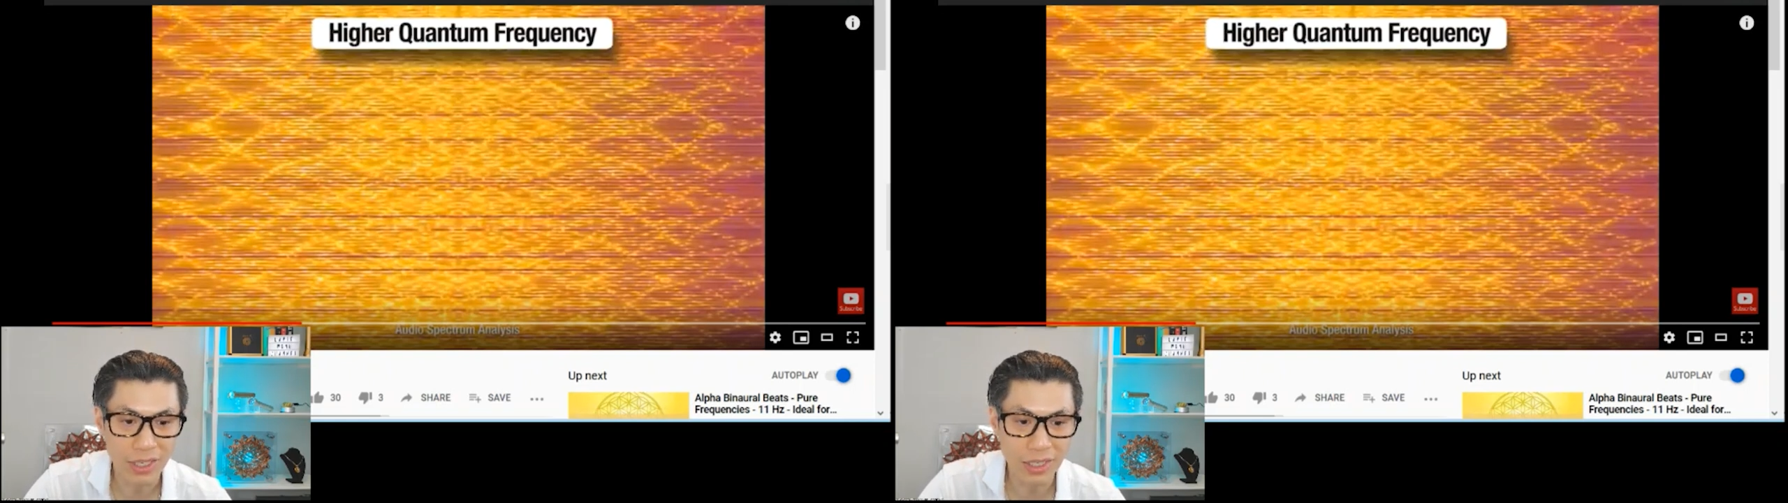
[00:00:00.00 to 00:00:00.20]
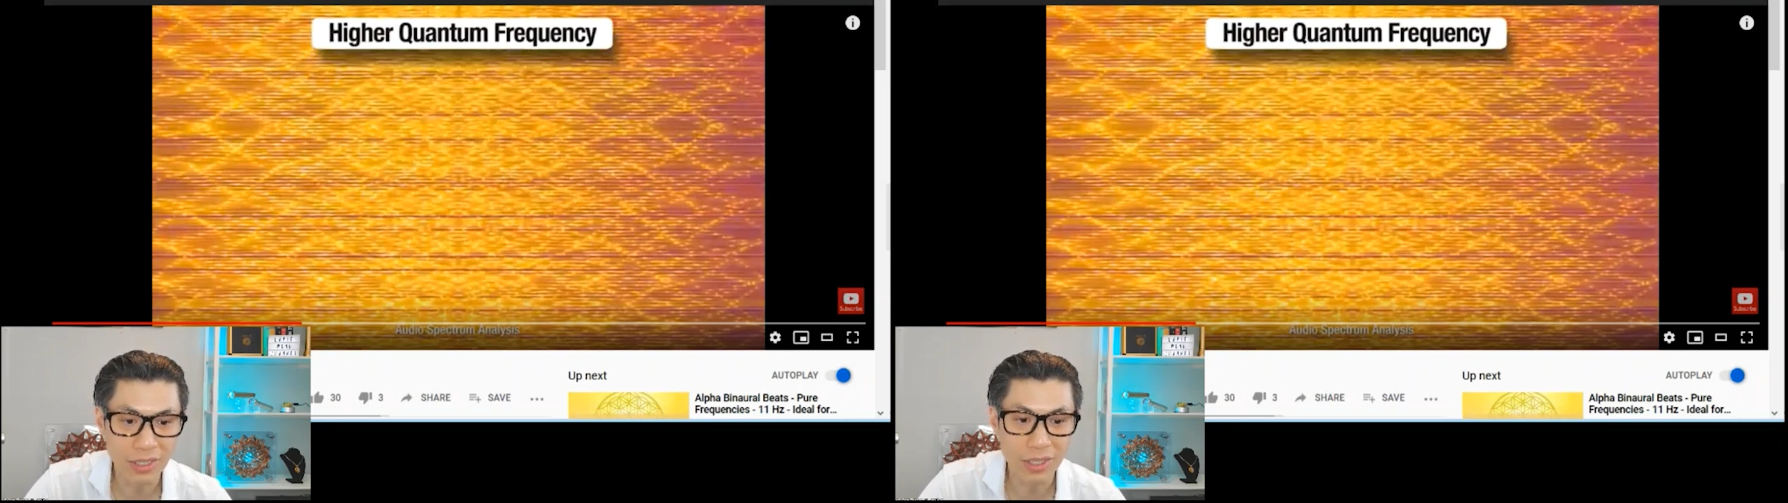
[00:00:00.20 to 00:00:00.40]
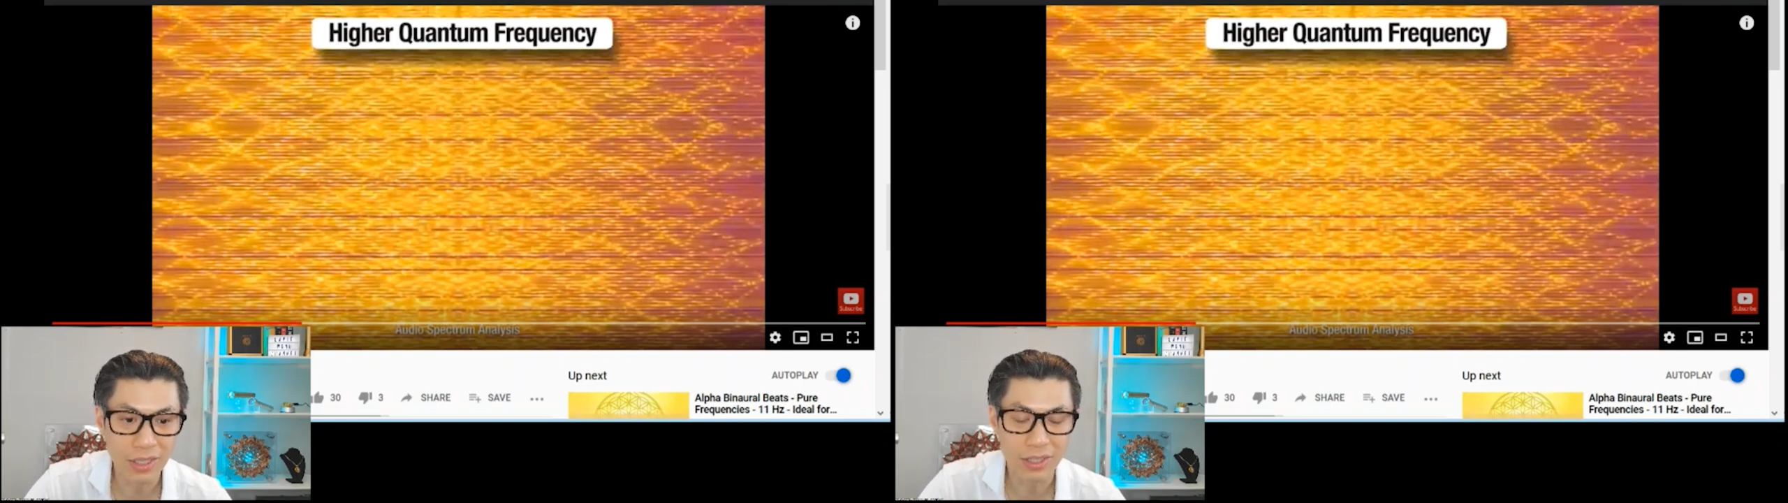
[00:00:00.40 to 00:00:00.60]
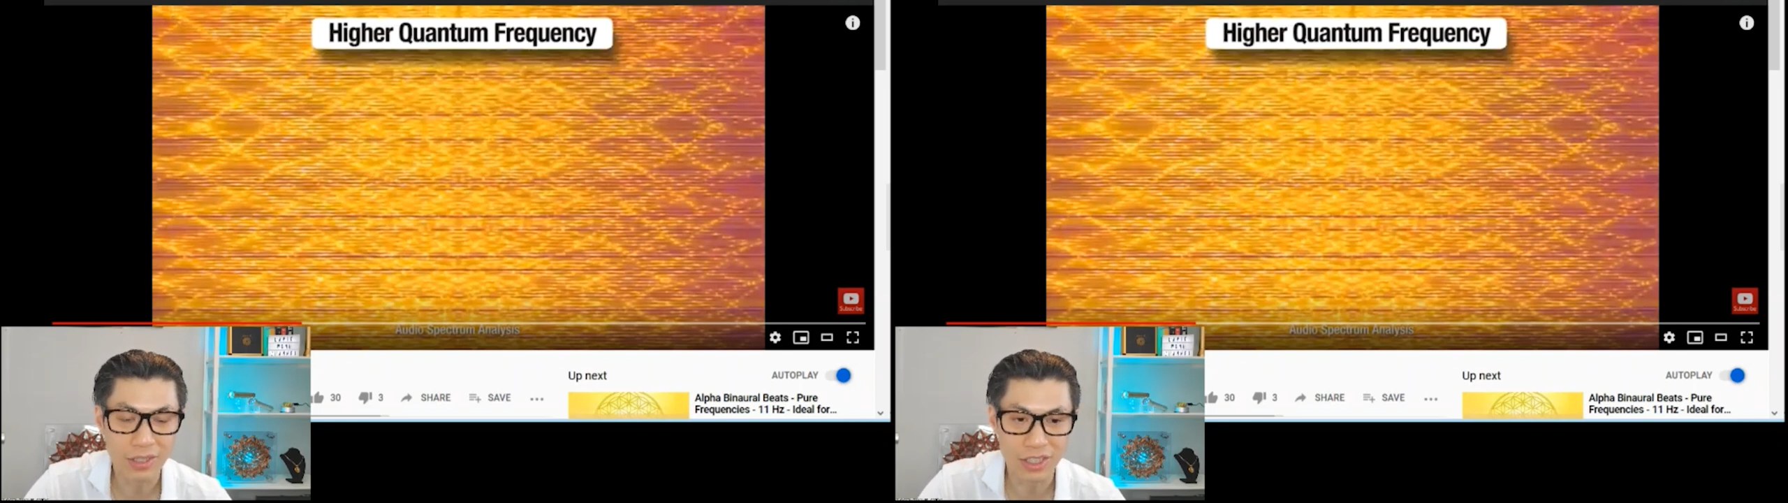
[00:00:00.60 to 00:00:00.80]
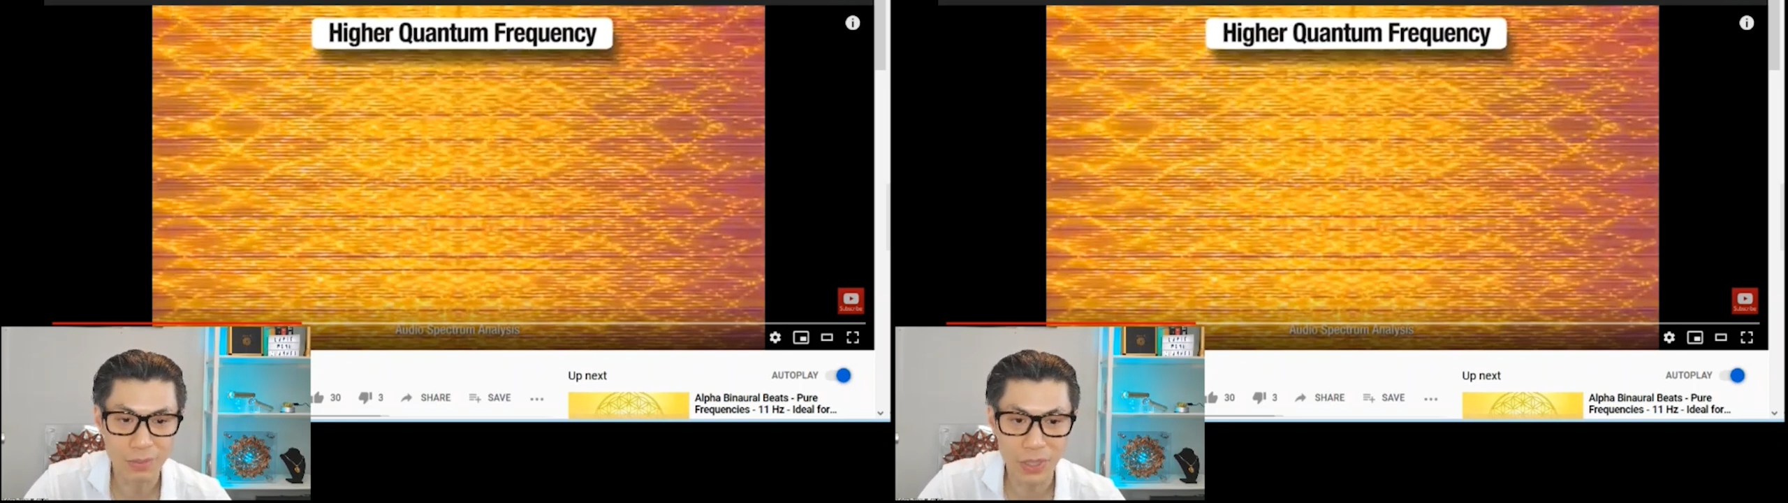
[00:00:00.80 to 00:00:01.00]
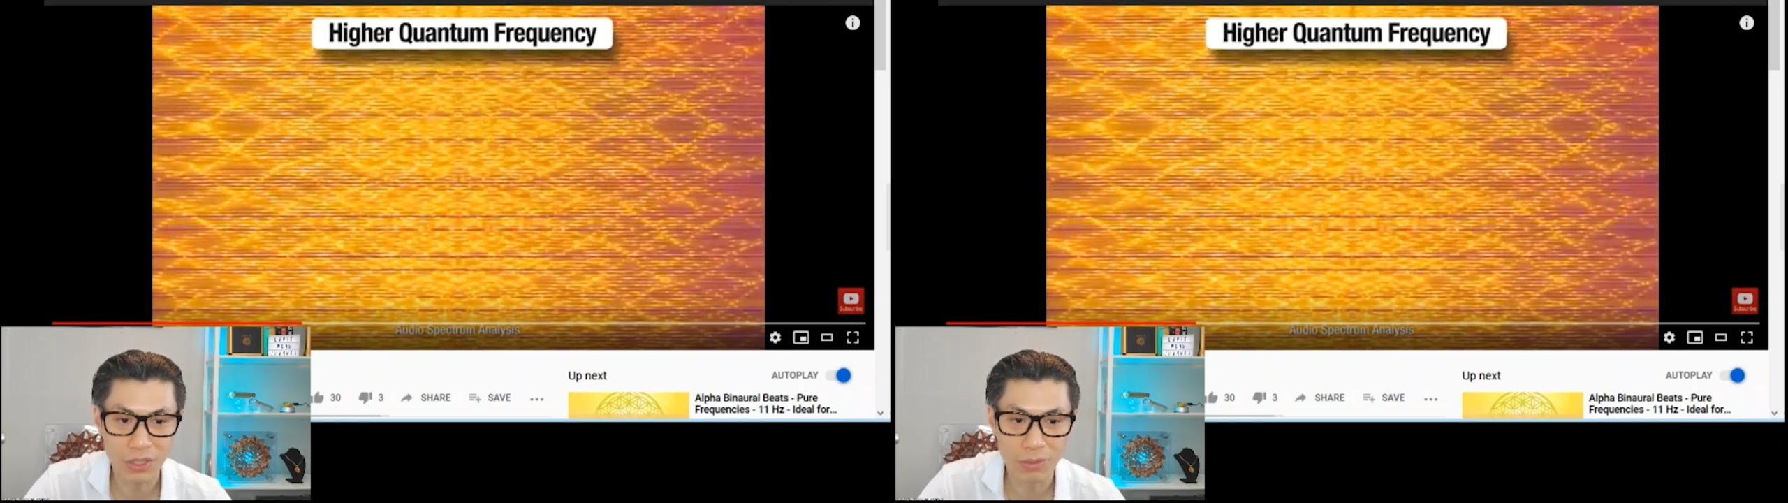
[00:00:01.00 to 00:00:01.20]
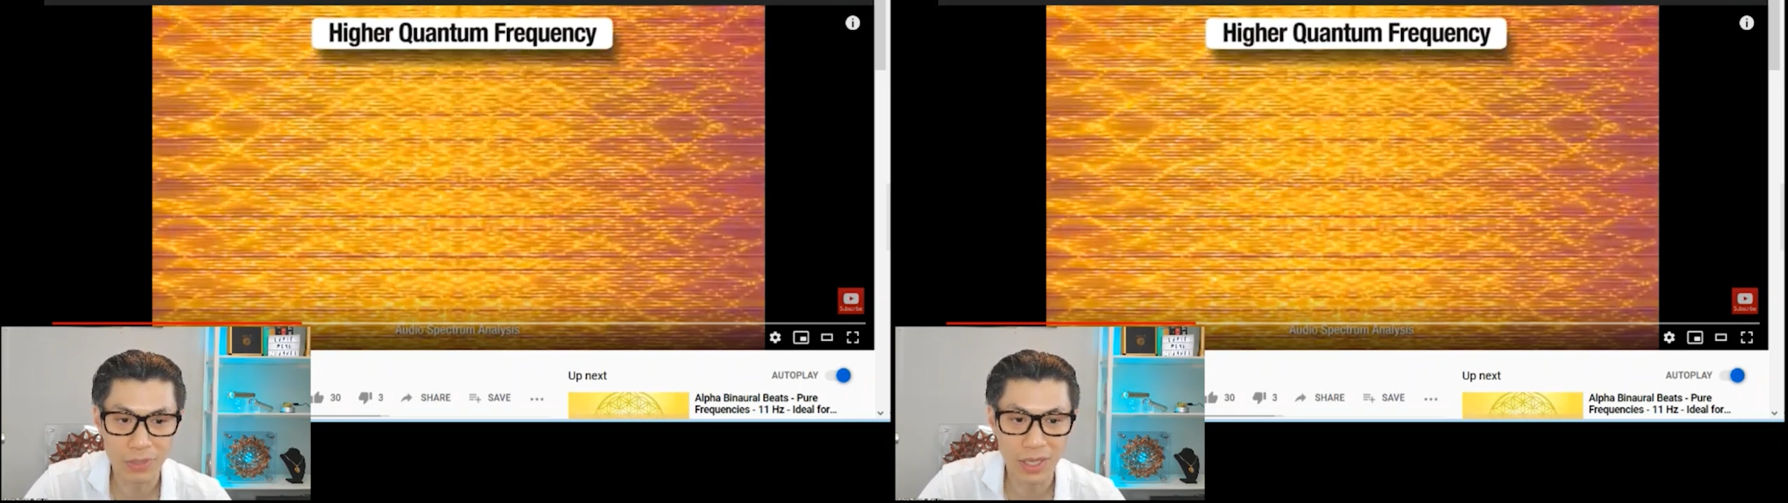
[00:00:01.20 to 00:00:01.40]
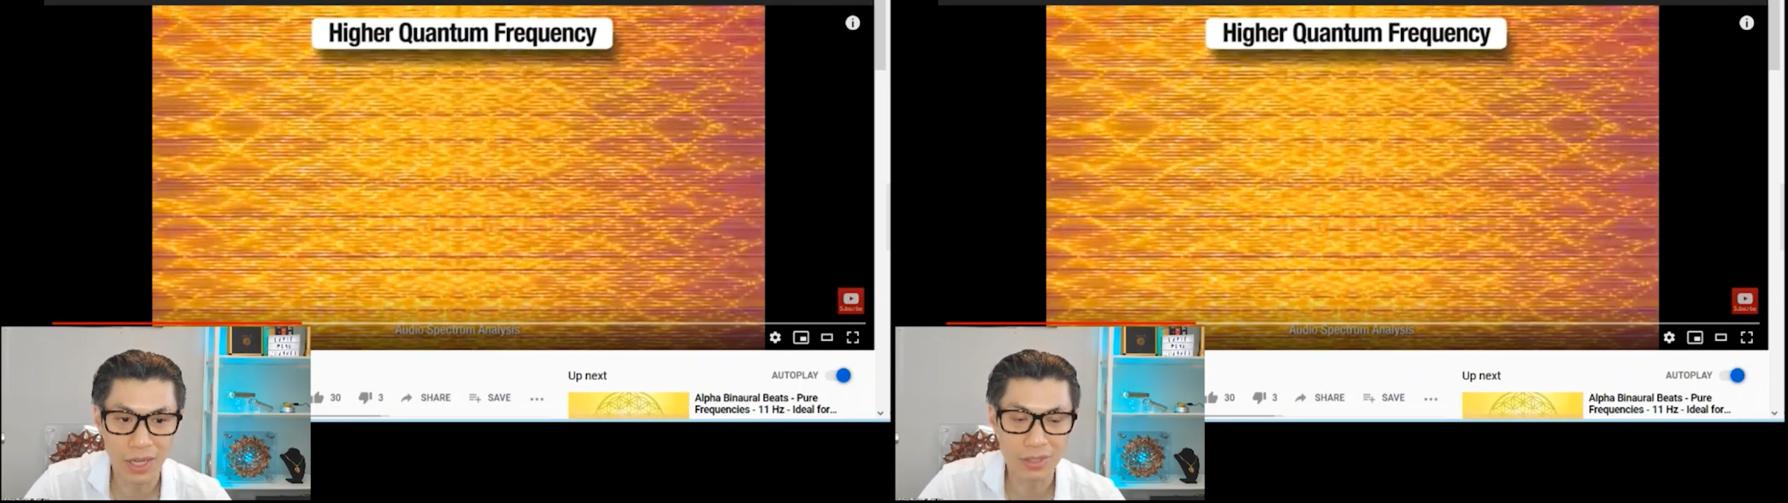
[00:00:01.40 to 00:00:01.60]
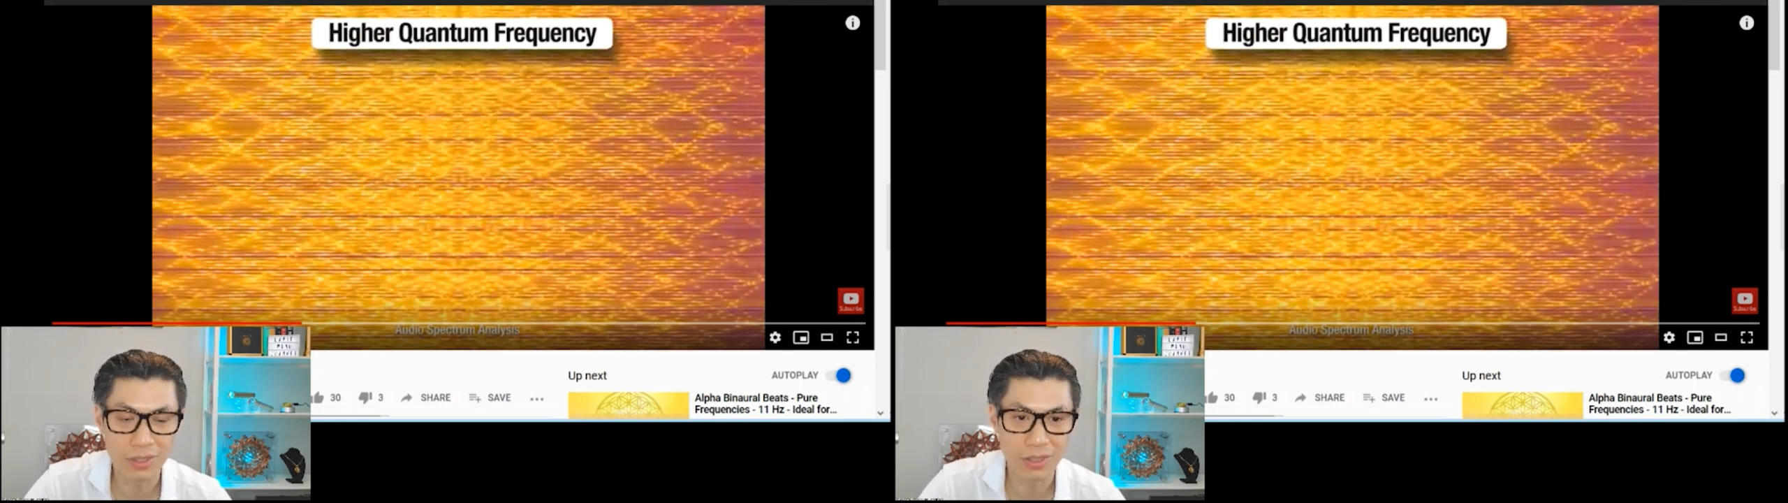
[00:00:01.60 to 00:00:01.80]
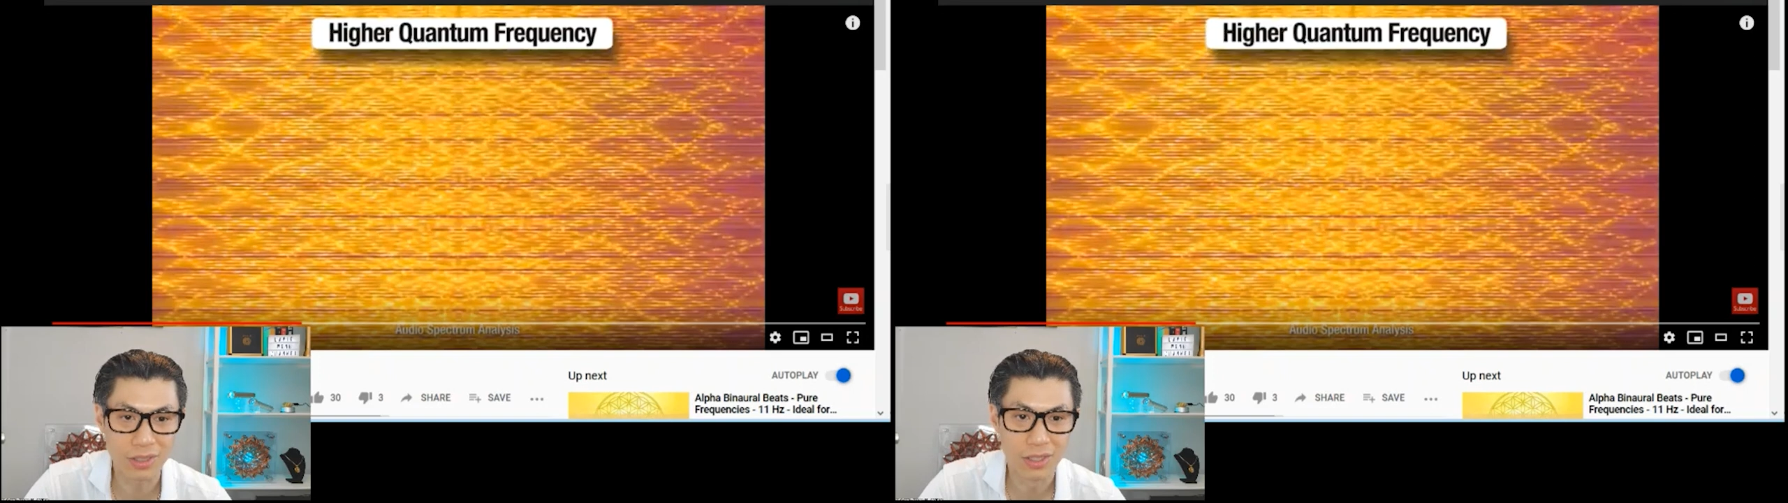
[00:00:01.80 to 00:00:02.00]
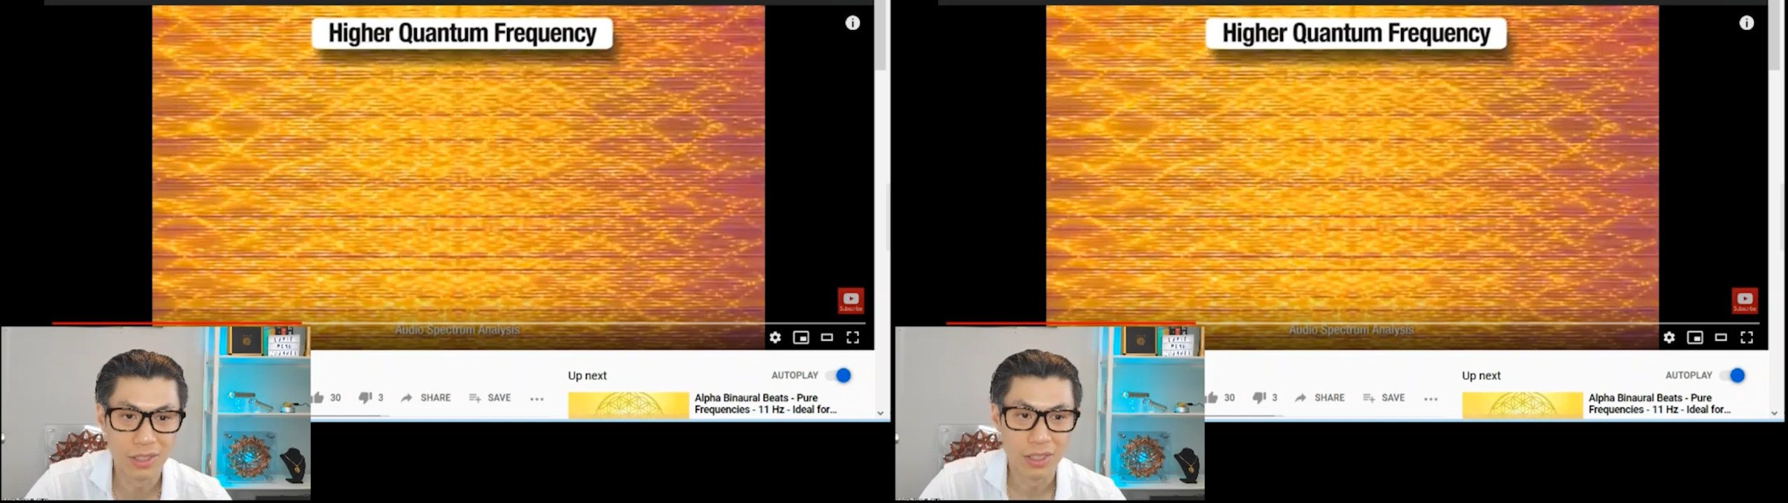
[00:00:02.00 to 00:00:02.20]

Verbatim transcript: in the spectrum analysis.